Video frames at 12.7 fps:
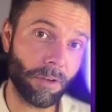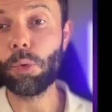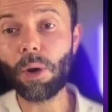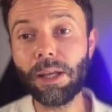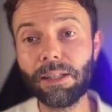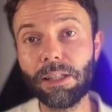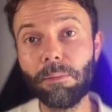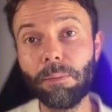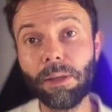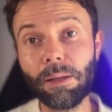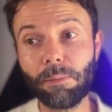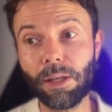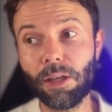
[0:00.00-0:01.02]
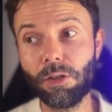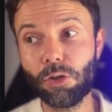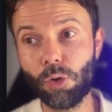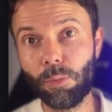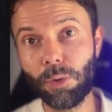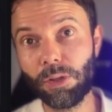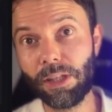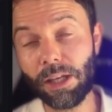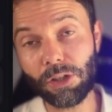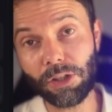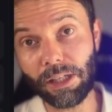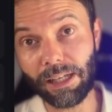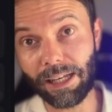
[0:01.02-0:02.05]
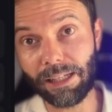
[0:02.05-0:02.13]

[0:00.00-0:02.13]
Quite simply because you're potentially